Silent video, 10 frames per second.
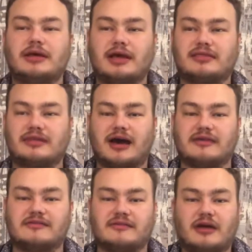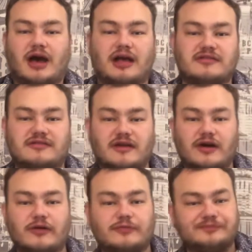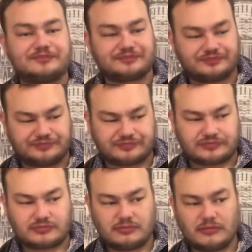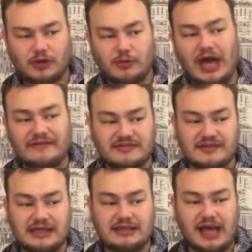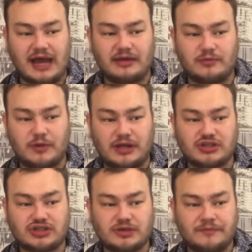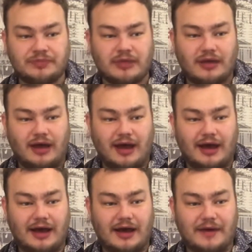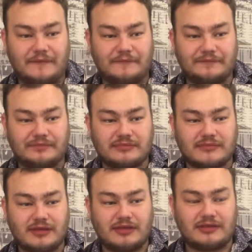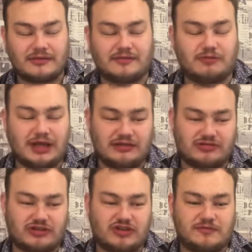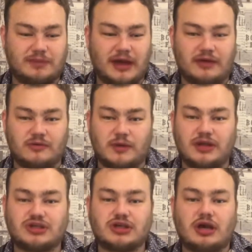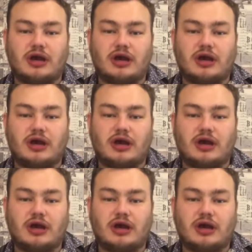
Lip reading: it does. And so we have a scene then in which there's this really strange bit in which